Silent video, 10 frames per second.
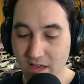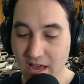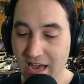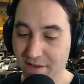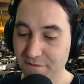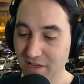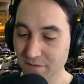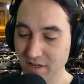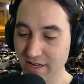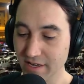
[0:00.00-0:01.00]
Hay
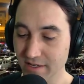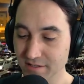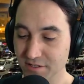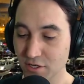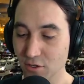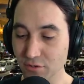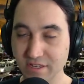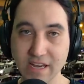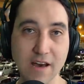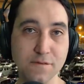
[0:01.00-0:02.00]
fever is called
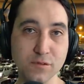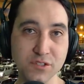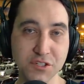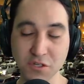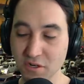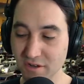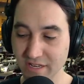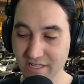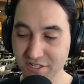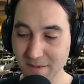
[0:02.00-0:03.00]
kafunsho
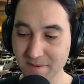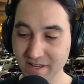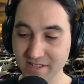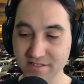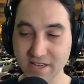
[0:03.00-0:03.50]
in Japanese,